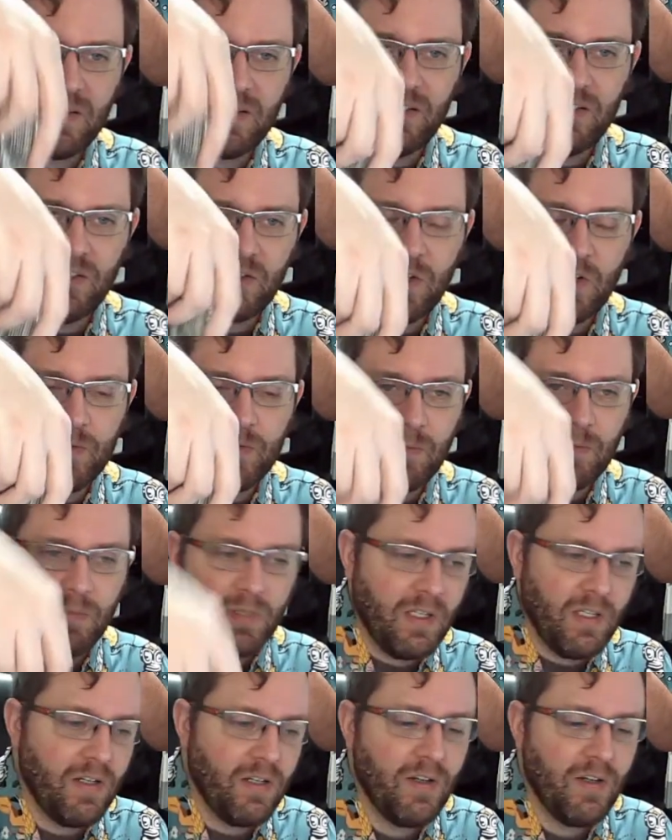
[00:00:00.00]
in the description
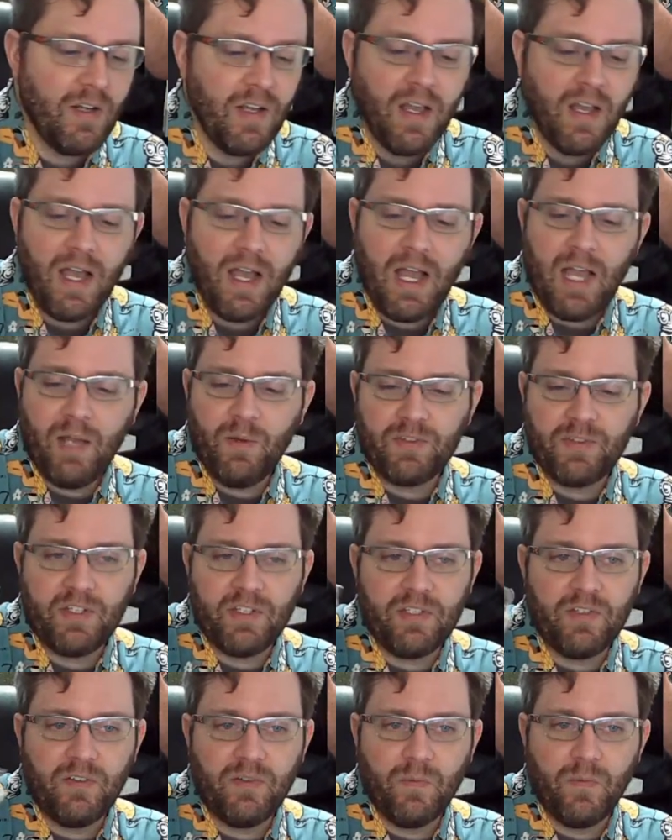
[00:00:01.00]
below. I will send
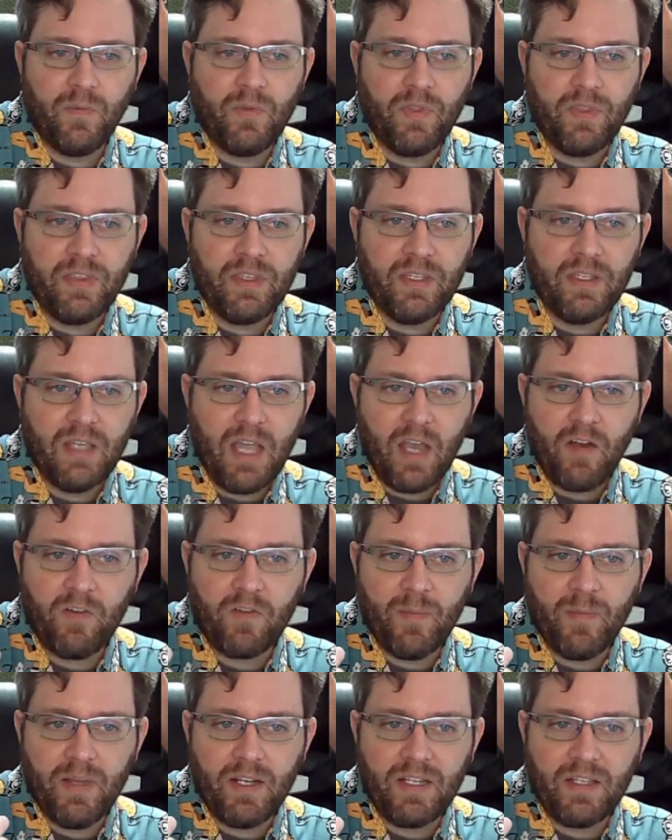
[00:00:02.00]
you the however
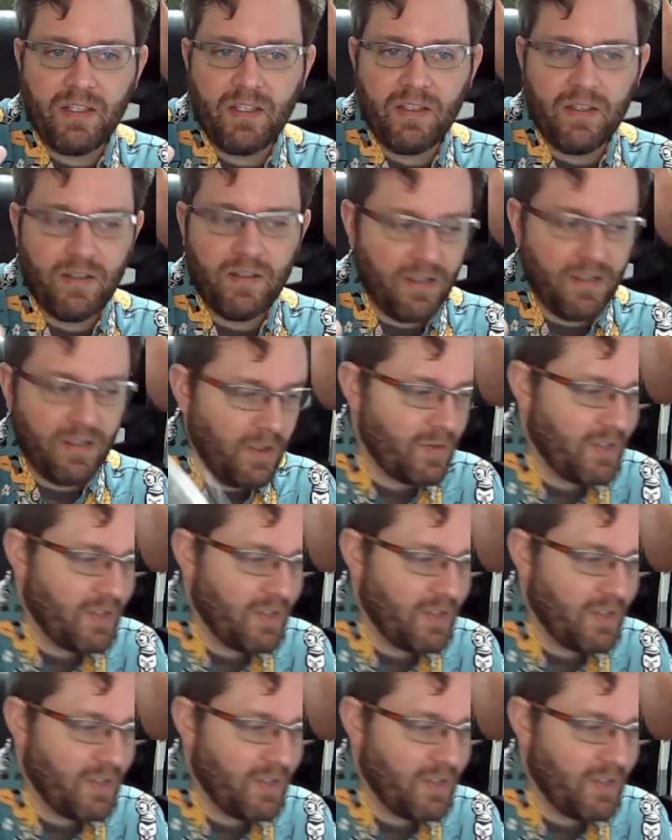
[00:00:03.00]
many Eclipse